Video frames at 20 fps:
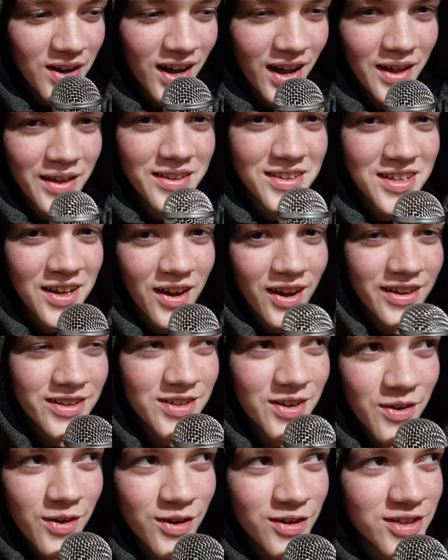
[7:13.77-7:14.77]
I d- I
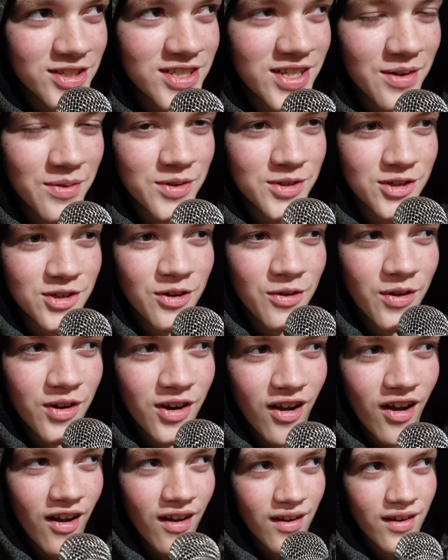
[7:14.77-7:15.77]
don't understand what's going
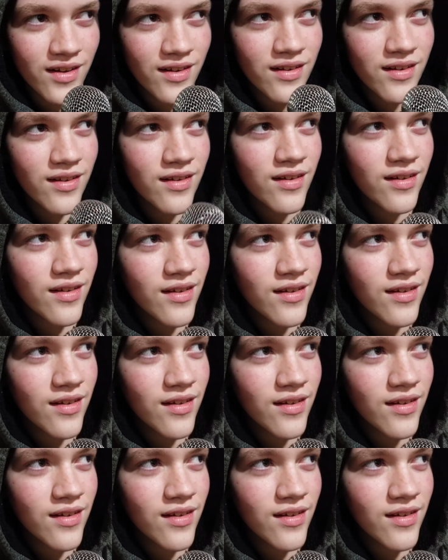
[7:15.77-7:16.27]
on.